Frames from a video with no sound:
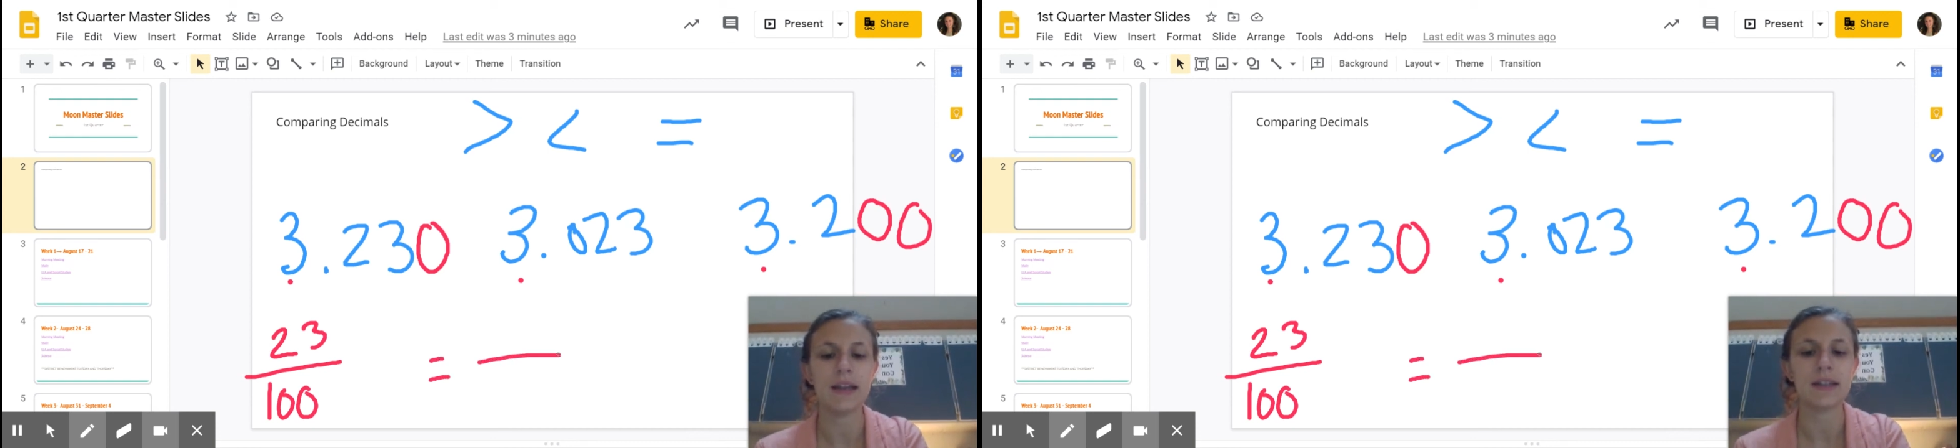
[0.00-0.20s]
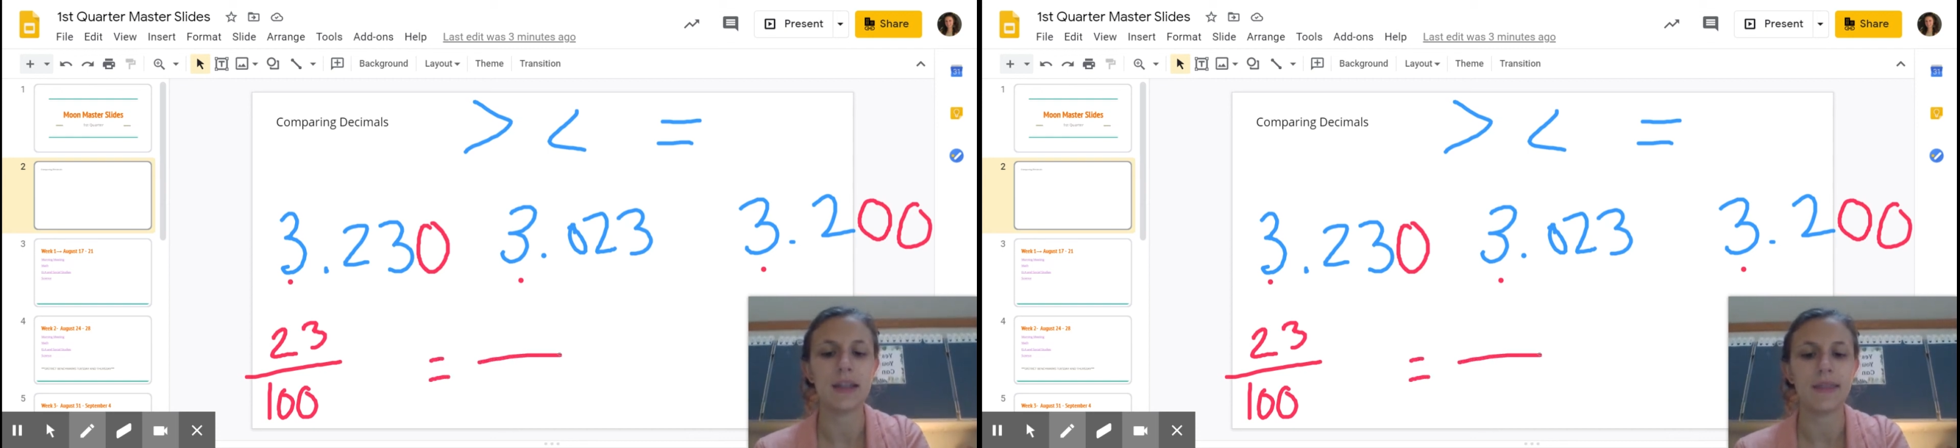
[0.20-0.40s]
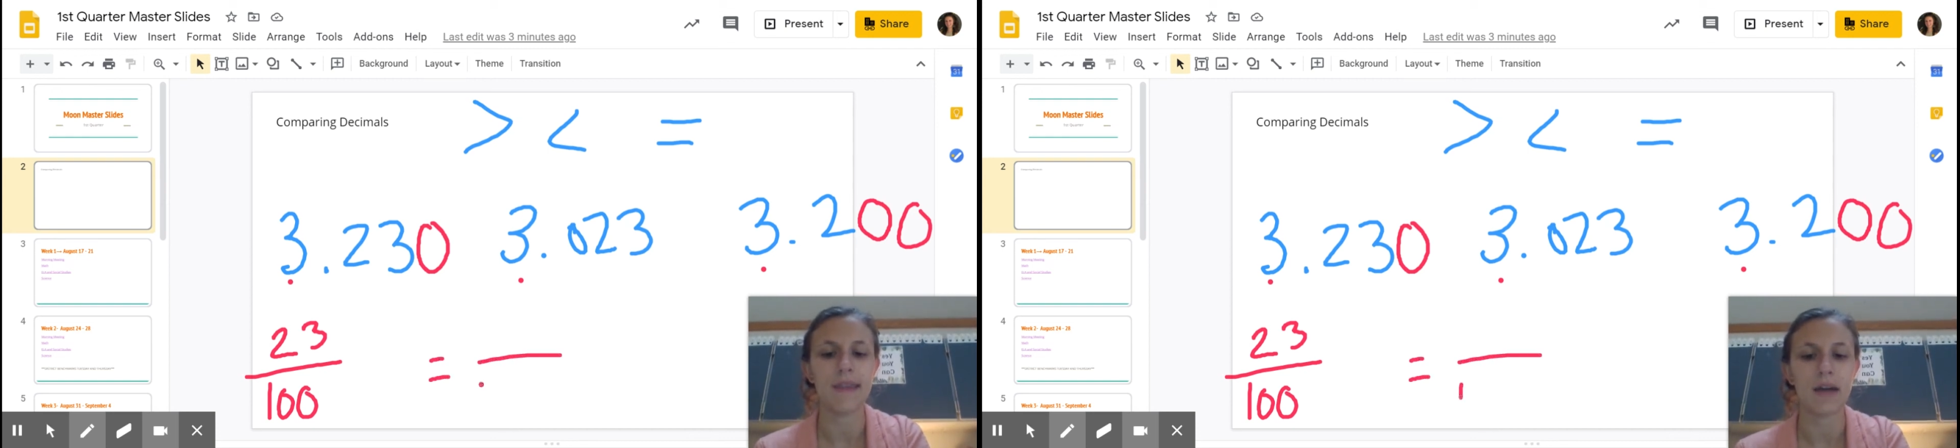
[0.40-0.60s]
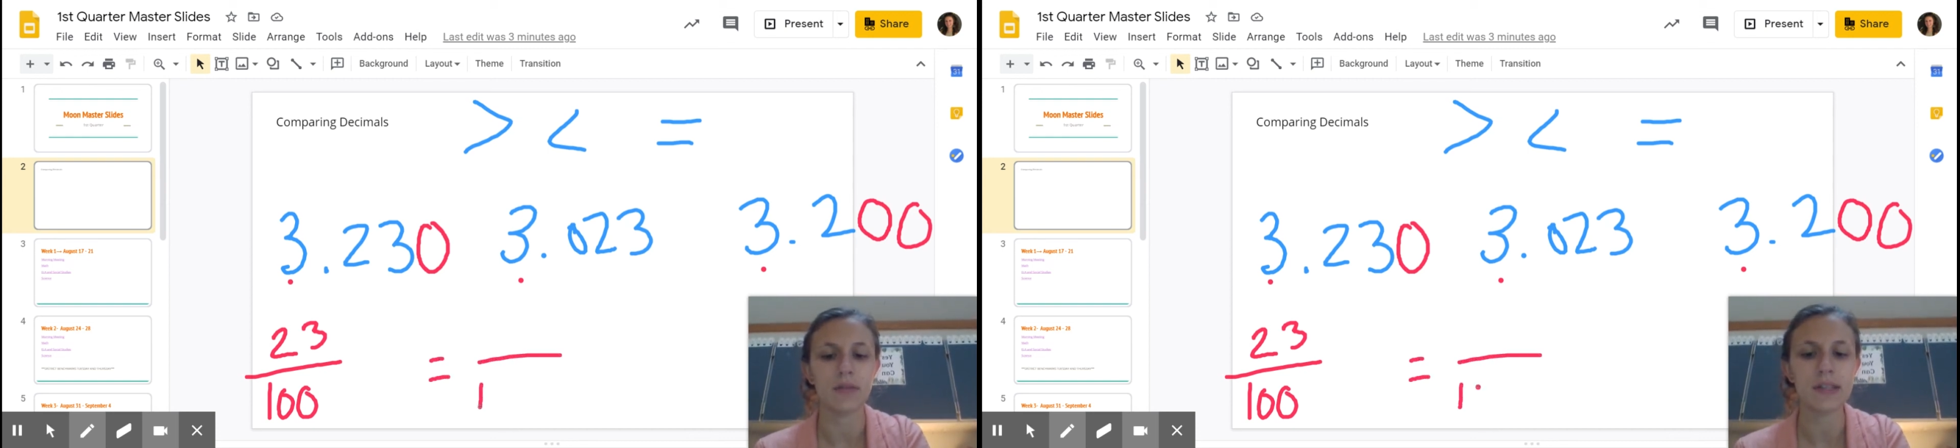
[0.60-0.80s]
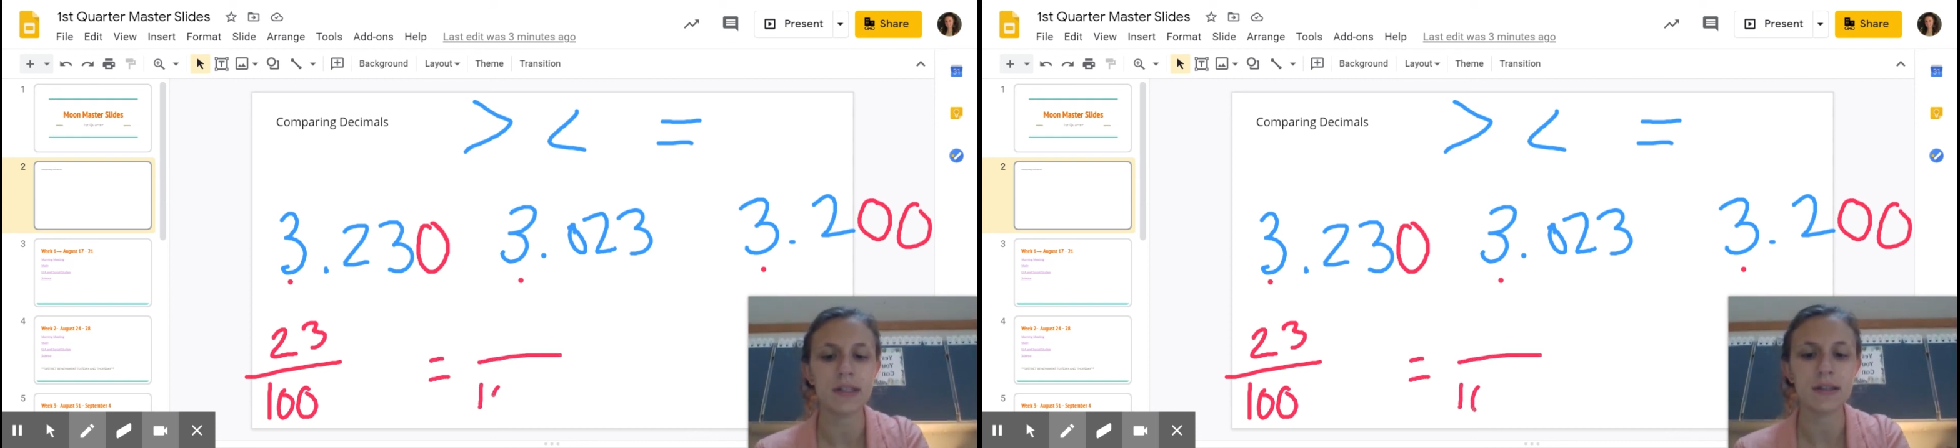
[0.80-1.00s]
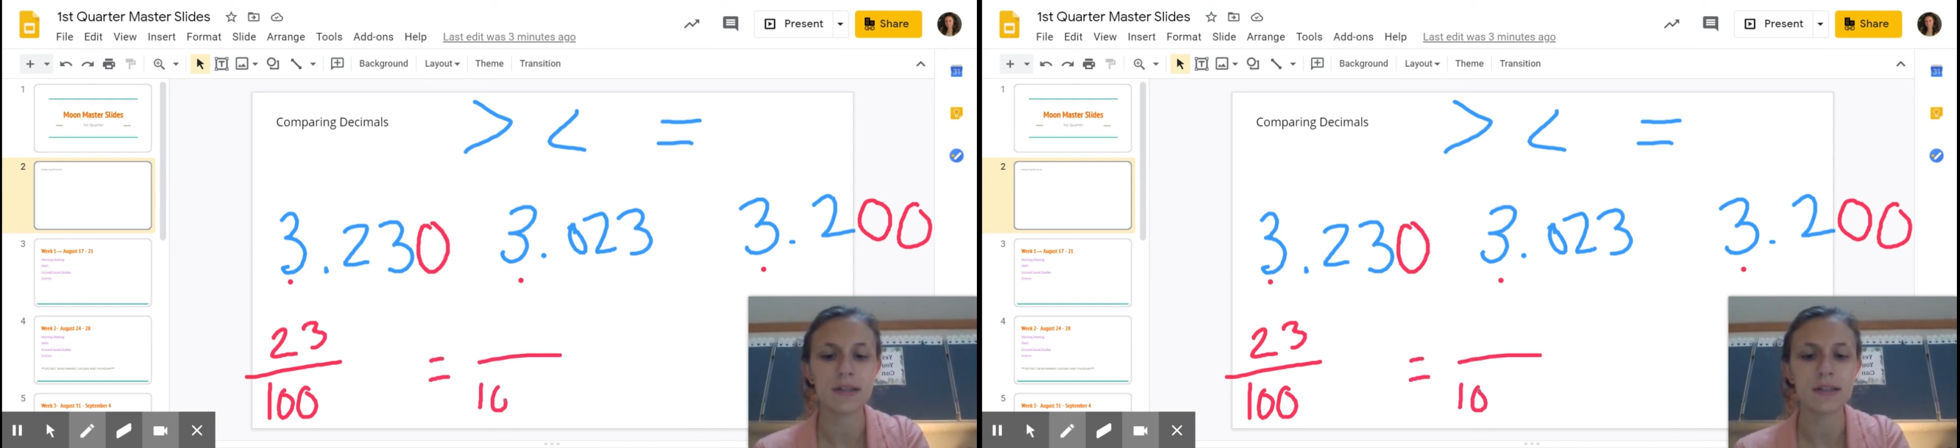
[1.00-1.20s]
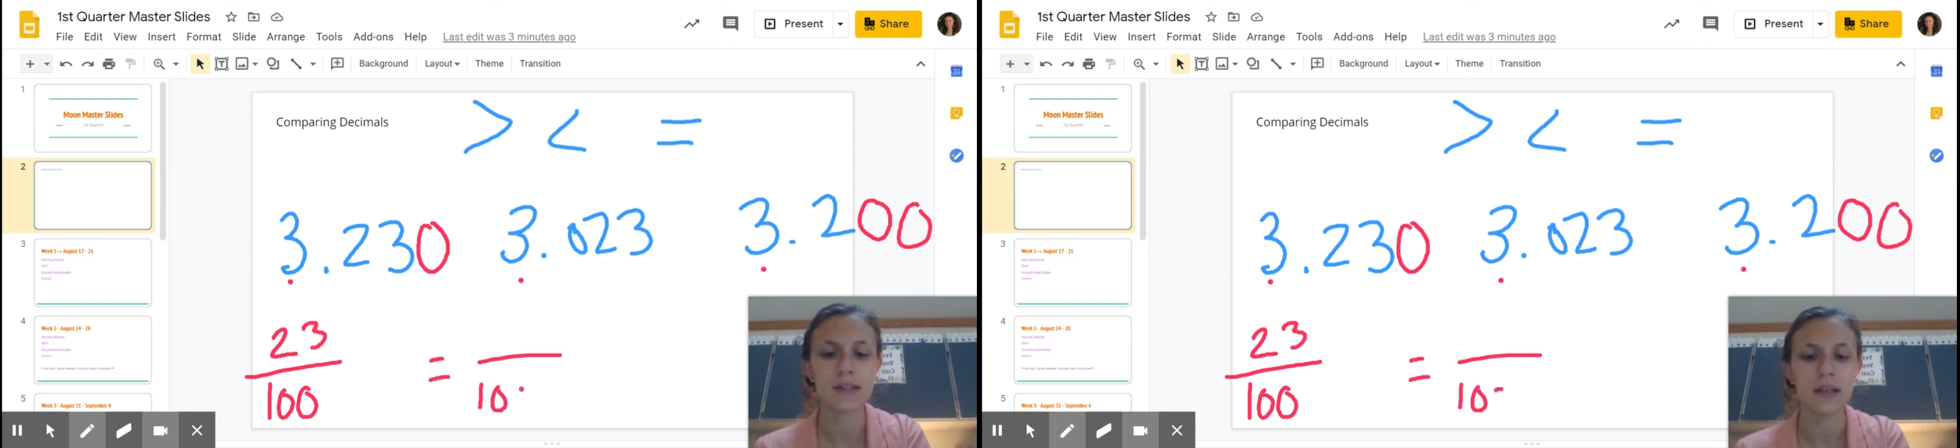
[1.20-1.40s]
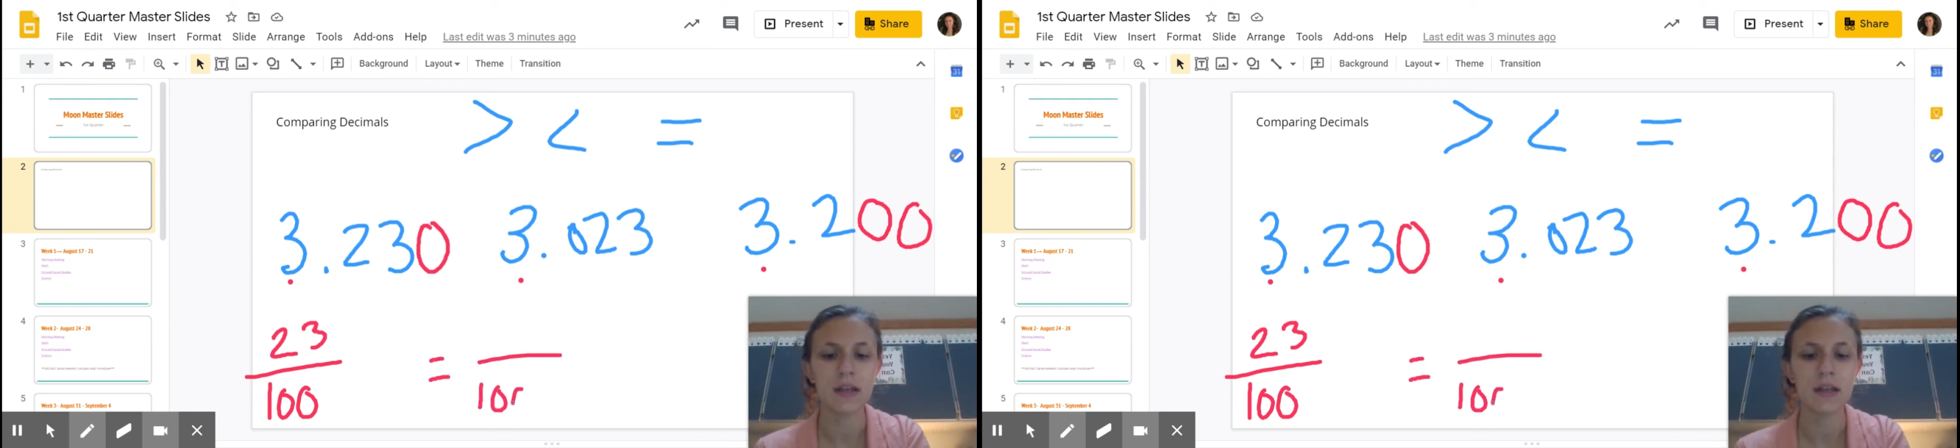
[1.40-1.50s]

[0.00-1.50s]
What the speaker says: into thousandths,